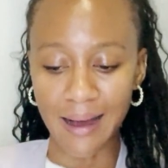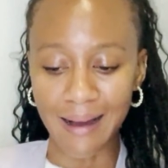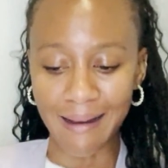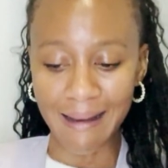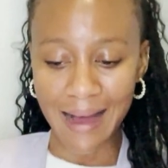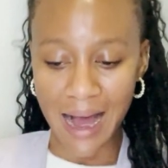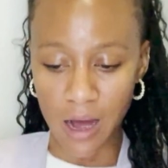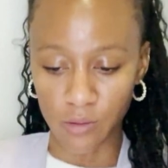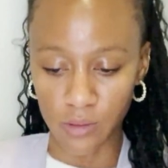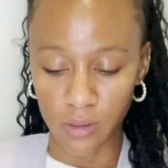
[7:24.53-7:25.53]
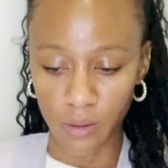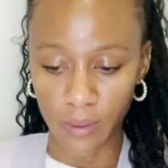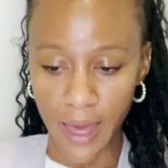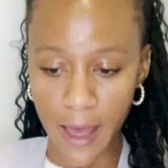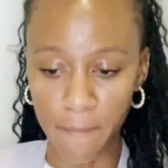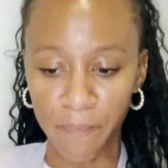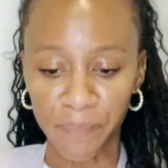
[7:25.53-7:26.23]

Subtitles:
account. Okay.